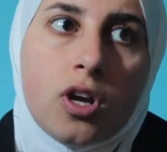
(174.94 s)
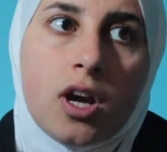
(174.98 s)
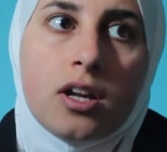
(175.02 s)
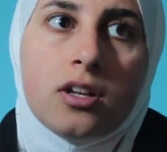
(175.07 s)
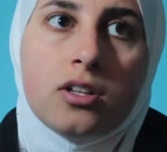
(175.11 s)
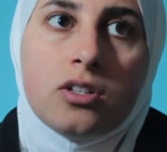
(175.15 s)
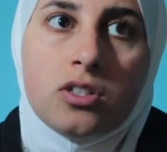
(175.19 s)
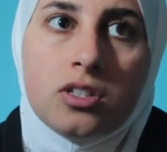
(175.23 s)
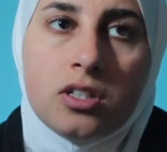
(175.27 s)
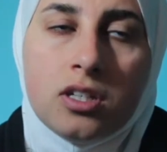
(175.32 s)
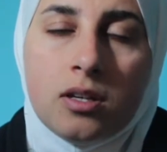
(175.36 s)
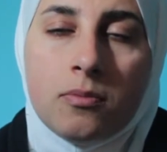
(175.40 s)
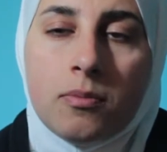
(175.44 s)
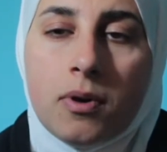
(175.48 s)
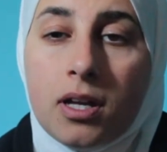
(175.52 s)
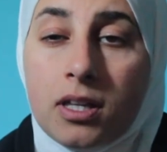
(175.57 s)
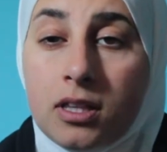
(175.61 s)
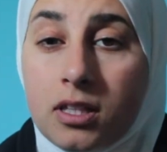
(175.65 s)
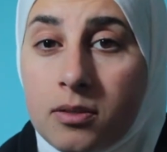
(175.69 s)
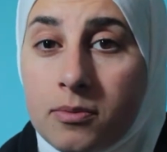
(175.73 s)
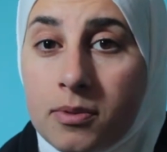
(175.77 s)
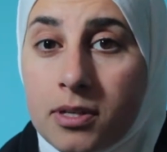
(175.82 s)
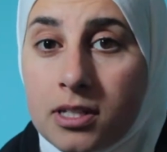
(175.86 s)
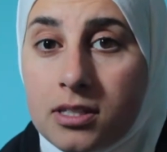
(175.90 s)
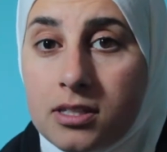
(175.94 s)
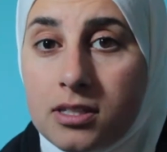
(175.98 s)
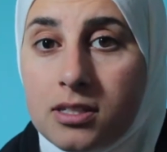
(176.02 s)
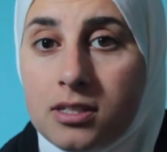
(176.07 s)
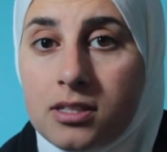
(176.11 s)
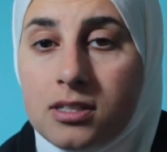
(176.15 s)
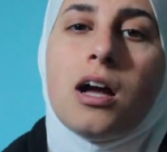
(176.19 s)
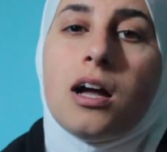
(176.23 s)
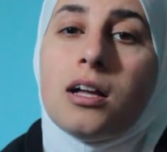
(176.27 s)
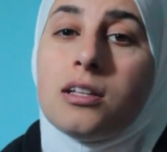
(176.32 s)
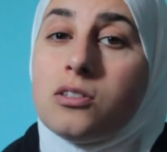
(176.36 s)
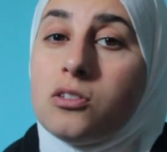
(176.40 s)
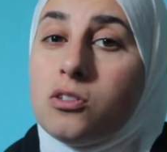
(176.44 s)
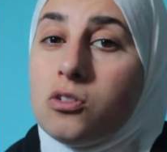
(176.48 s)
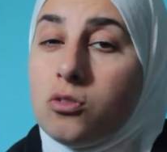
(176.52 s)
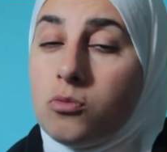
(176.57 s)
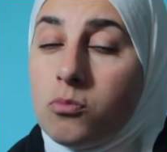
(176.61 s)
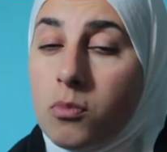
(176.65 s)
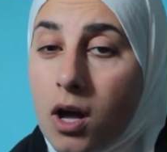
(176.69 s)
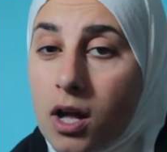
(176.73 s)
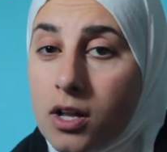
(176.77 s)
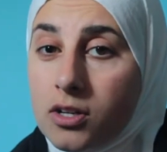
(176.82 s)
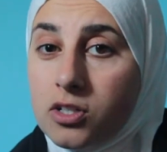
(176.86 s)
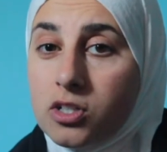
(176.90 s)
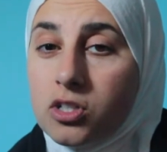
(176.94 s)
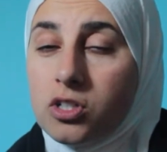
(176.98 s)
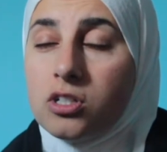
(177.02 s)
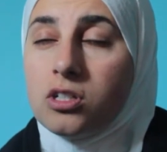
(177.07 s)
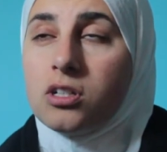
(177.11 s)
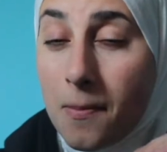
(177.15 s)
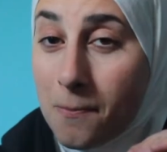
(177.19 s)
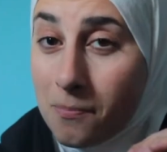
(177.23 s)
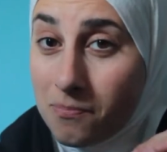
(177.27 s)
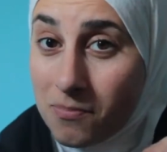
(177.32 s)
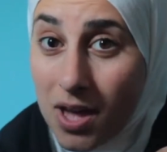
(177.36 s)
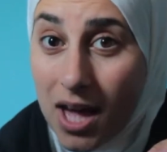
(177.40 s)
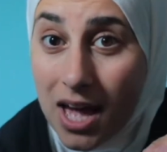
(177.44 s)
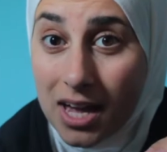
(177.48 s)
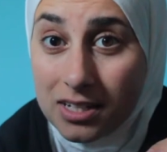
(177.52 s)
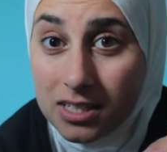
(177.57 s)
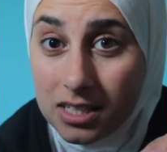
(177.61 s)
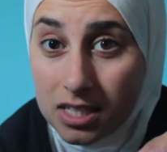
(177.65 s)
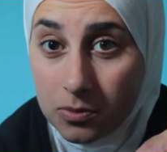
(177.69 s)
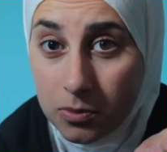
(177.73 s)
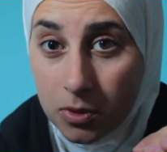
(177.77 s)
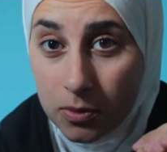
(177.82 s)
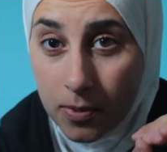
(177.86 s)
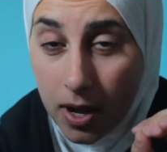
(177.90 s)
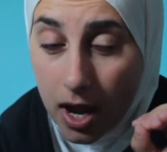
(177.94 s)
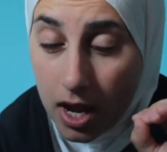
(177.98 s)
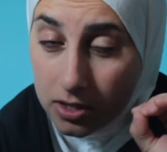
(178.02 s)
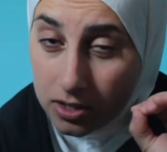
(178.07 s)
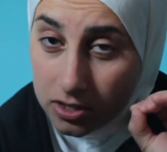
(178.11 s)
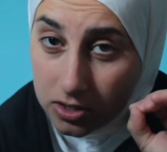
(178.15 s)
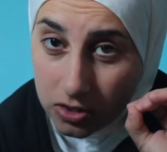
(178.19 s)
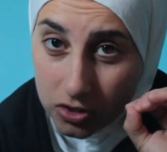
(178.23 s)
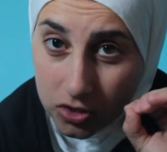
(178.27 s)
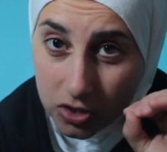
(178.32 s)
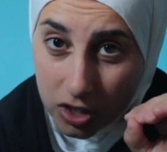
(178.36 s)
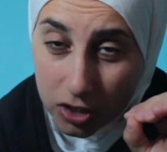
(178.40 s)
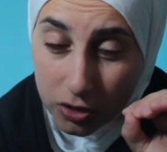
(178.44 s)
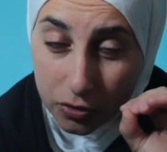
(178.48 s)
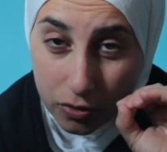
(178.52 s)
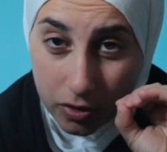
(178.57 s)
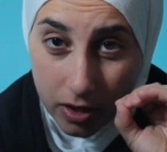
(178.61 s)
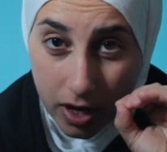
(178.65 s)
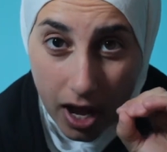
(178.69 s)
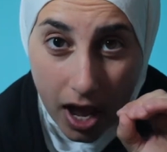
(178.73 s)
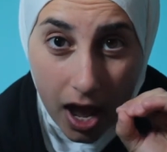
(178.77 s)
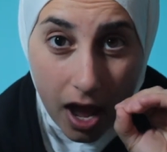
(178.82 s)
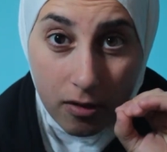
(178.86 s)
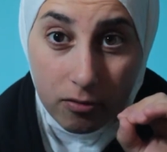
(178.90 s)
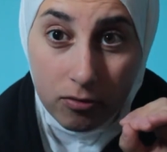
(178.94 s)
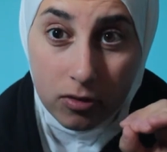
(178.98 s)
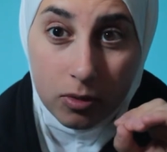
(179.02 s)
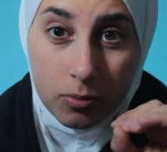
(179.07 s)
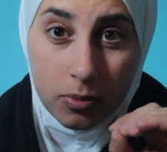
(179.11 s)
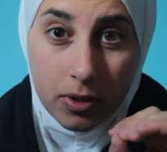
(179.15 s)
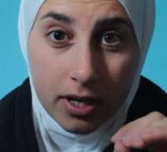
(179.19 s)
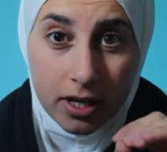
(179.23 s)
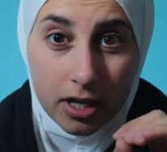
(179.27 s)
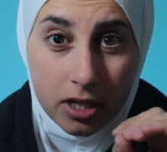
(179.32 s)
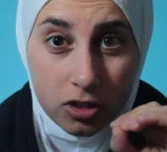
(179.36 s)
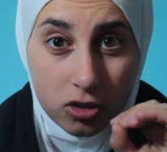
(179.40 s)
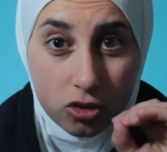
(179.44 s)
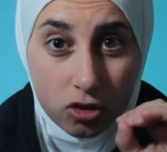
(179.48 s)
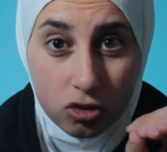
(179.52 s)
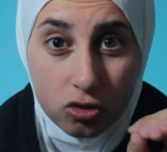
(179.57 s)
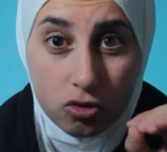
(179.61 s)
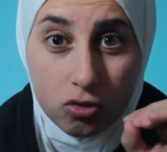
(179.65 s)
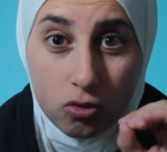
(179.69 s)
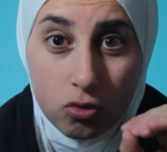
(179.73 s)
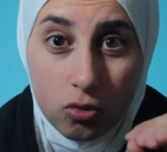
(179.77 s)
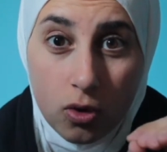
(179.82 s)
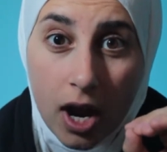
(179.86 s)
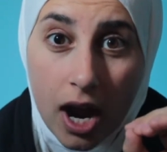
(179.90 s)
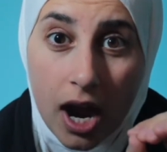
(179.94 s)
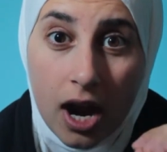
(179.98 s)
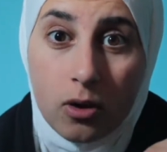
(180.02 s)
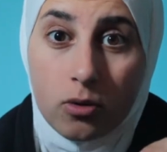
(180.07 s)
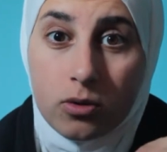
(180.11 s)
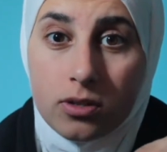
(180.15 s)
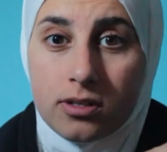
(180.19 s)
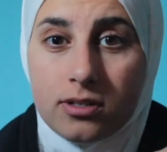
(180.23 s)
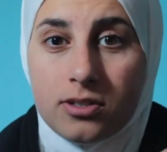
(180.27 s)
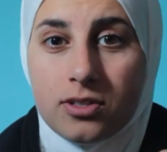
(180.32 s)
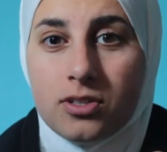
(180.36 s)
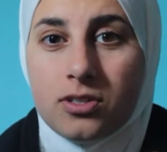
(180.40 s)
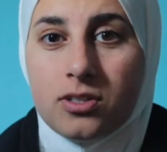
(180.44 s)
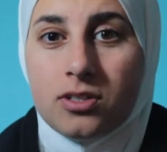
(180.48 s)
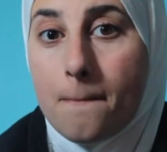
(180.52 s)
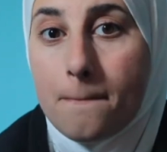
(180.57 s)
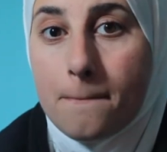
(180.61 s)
trying to see my limits, not too much. Maximum, I suggest for everybody, 2 hours